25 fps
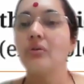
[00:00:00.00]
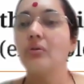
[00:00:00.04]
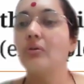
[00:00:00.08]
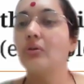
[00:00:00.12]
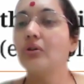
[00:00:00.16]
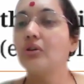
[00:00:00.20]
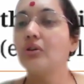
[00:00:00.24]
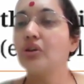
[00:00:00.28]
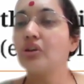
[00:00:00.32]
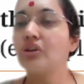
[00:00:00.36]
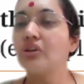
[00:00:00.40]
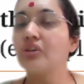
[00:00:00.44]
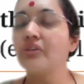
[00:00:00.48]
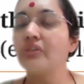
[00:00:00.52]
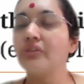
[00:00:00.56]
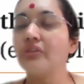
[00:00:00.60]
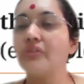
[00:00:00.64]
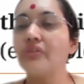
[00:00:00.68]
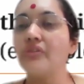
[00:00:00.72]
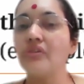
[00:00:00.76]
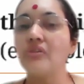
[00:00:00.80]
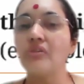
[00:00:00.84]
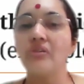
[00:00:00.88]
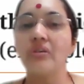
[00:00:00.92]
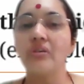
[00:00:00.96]

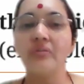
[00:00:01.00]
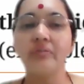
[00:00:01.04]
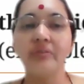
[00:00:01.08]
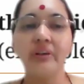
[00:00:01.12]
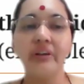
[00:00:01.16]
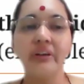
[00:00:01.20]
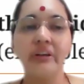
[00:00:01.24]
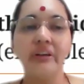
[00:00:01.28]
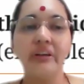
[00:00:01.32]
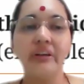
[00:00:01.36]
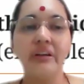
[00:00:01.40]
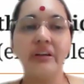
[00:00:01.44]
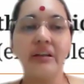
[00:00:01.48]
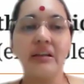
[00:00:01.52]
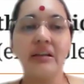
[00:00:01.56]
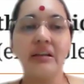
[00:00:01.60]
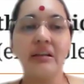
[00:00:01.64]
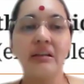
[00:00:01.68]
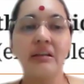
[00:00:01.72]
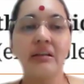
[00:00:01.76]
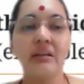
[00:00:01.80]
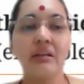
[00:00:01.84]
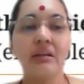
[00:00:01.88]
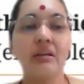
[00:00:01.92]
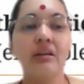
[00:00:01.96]
oceans,
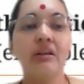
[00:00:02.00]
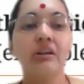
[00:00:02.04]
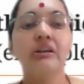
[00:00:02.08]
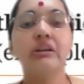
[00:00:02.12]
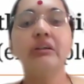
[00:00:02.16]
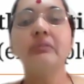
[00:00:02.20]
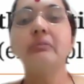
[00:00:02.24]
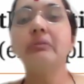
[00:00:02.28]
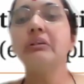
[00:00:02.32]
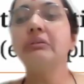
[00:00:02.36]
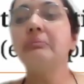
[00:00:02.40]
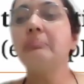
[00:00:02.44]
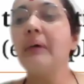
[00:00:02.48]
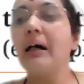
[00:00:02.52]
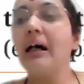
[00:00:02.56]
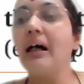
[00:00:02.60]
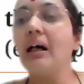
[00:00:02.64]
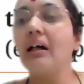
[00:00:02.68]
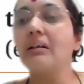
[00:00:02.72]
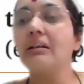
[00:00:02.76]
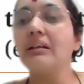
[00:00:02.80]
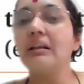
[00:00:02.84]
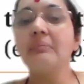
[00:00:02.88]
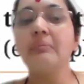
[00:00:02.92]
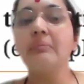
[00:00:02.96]
rivers, you would
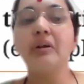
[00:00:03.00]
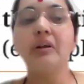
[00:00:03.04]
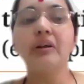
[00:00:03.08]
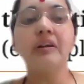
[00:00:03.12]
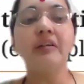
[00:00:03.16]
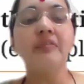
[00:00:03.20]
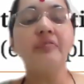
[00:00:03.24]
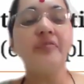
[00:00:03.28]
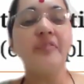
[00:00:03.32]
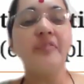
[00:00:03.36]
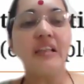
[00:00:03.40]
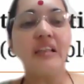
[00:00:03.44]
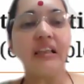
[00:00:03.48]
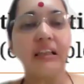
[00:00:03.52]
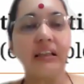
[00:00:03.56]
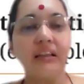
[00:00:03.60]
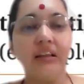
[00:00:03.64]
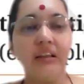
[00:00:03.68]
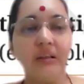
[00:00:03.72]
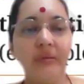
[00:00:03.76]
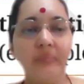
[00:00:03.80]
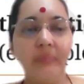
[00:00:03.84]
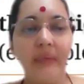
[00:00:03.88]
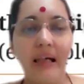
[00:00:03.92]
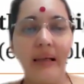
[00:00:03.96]
mark them on a
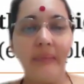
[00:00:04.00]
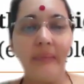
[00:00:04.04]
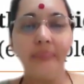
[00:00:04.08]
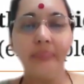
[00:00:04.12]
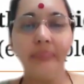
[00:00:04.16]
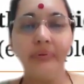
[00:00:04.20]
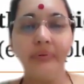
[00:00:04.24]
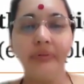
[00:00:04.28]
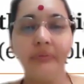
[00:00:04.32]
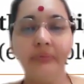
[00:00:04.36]
physical map.